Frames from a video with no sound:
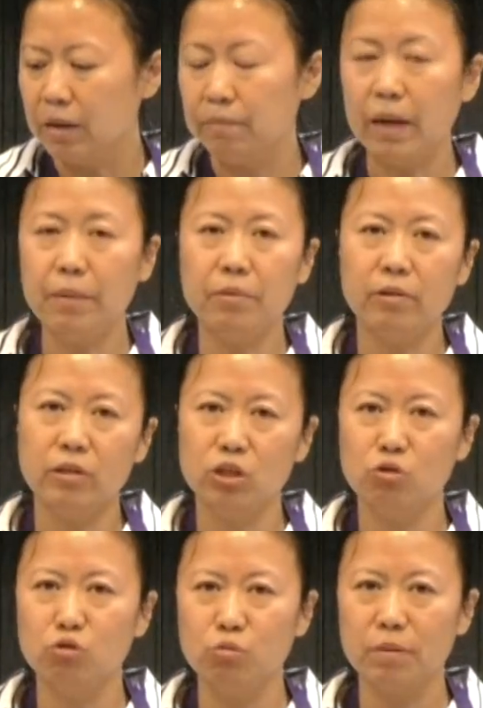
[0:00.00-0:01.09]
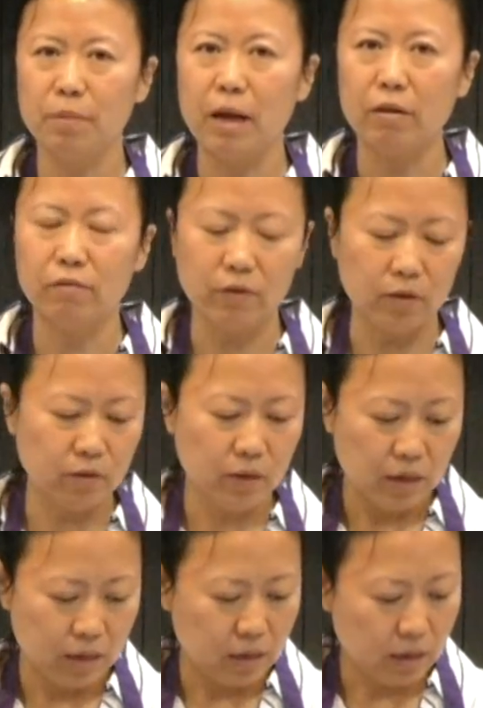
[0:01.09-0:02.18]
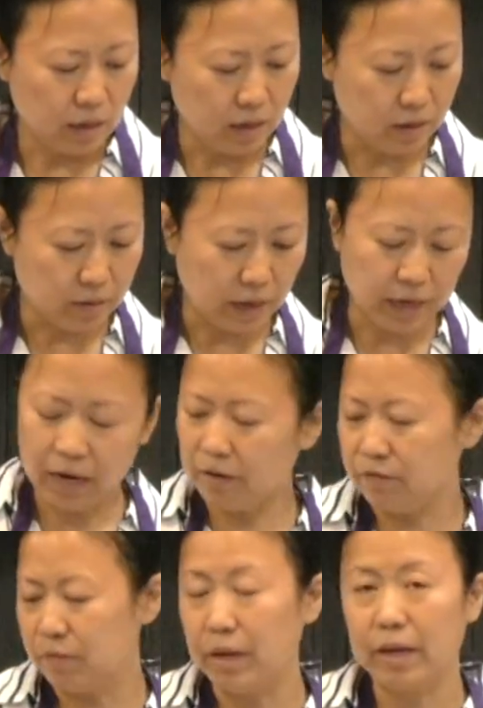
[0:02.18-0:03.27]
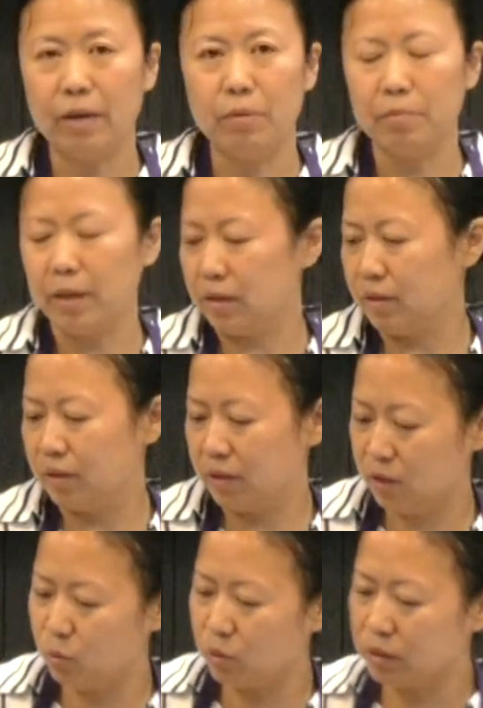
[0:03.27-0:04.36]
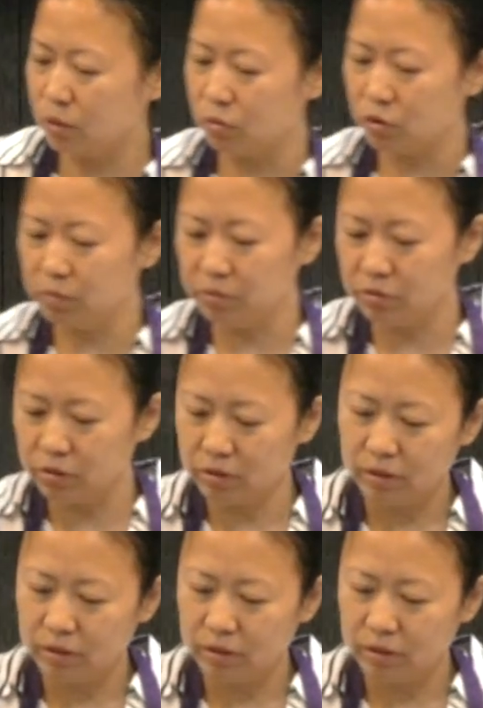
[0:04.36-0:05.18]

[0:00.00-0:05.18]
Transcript: My burner is super powerful. I got it from my cameraman. He works at Whirlpool.